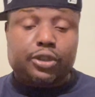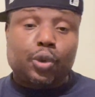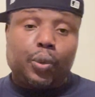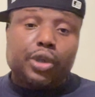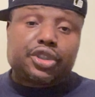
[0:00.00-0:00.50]
So
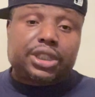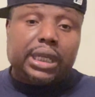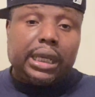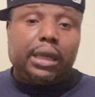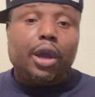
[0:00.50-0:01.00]
we'll
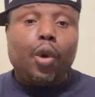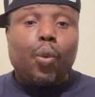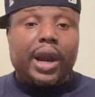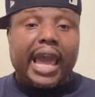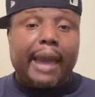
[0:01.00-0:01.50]
see
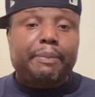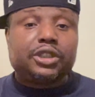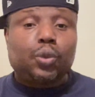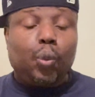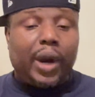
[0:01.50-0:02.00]
what
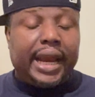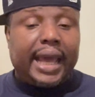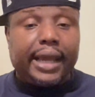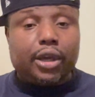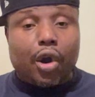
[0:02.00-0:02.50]
happens, where
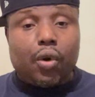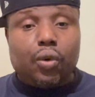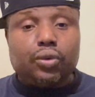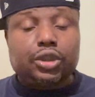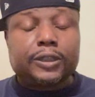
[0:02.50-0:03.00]
that
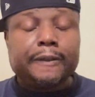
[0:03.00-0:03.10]
goes.